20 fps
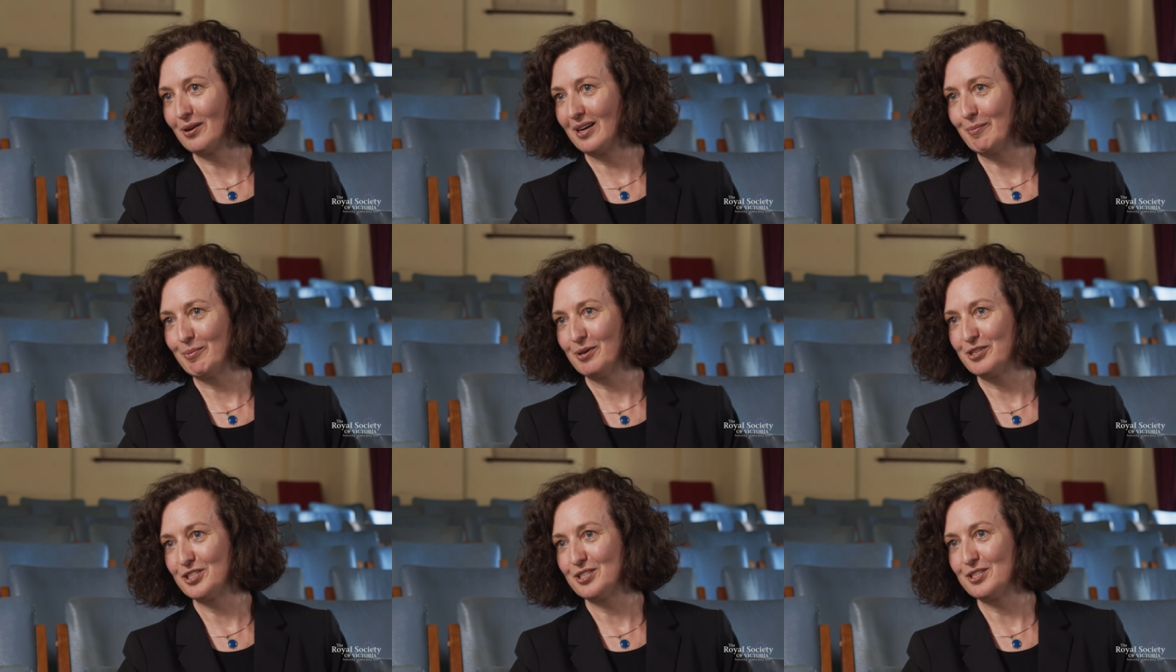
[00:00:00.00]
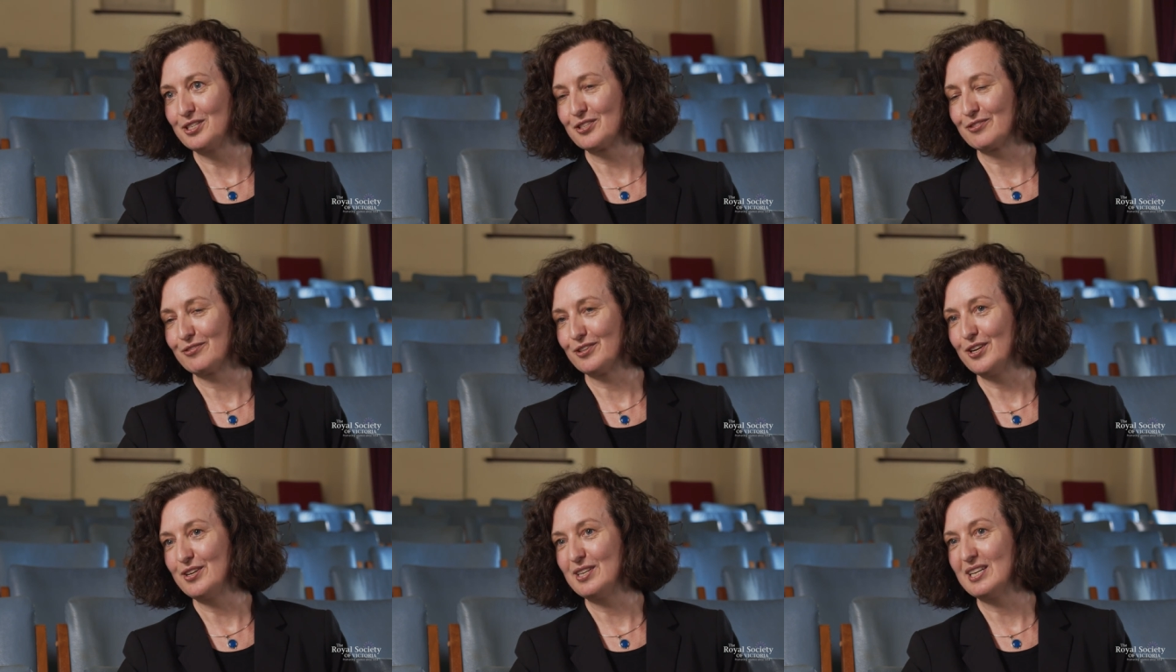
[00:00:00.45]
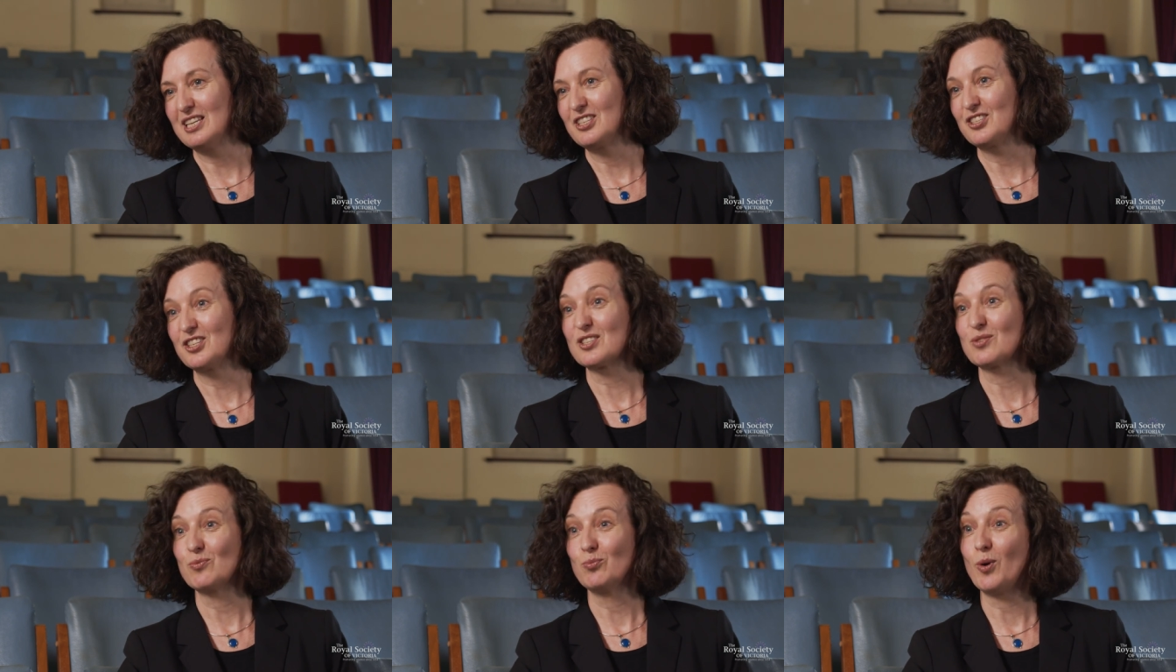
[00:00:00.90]
produced food is
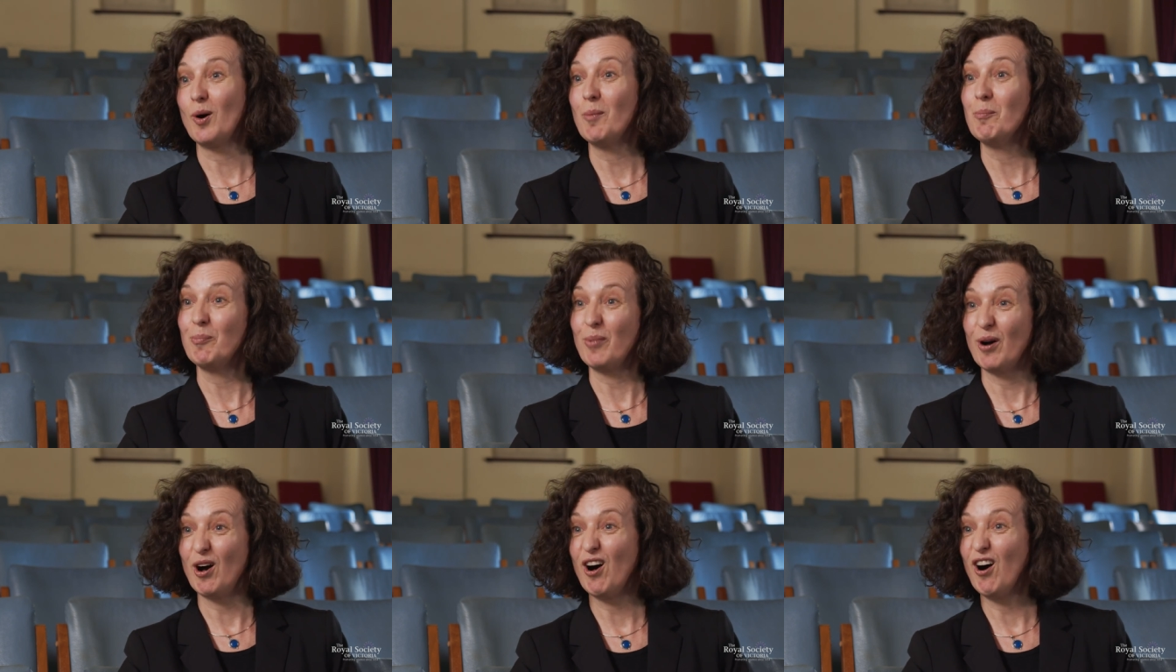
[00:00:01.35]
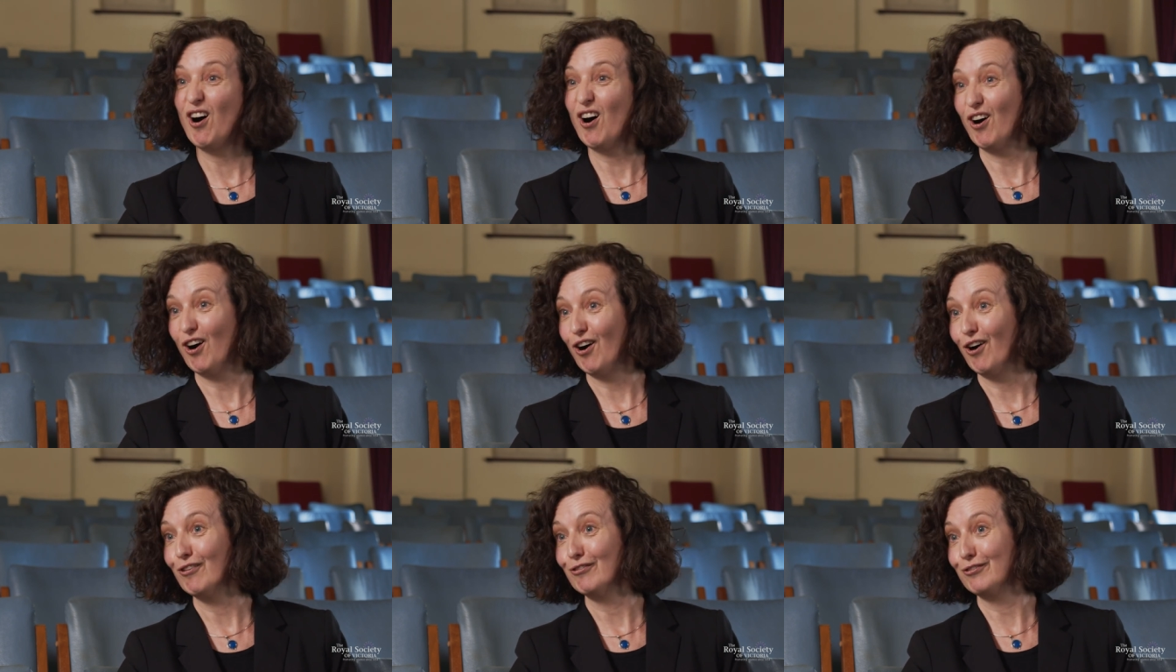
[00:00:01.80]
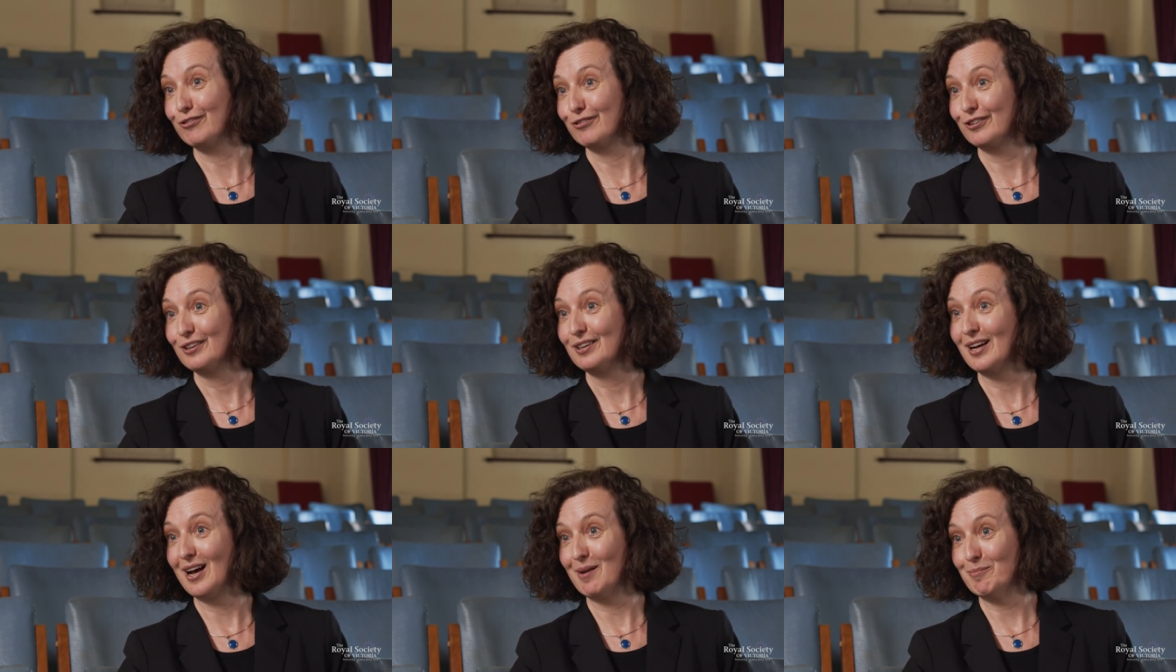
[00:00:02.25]
just one part of
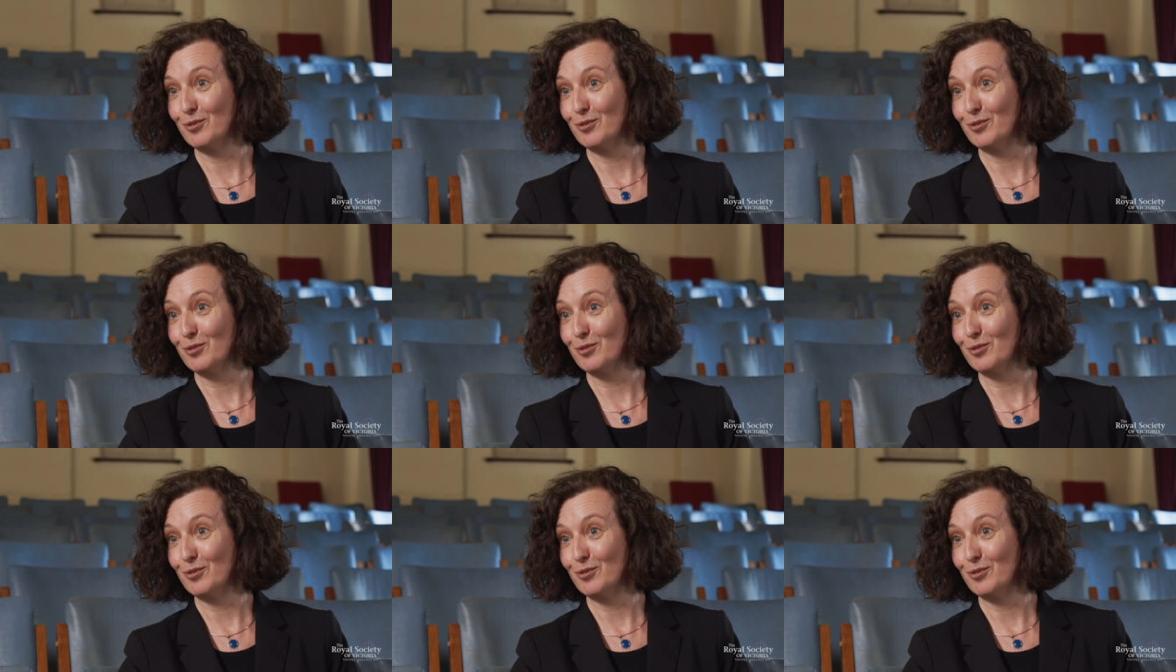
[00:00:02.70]
a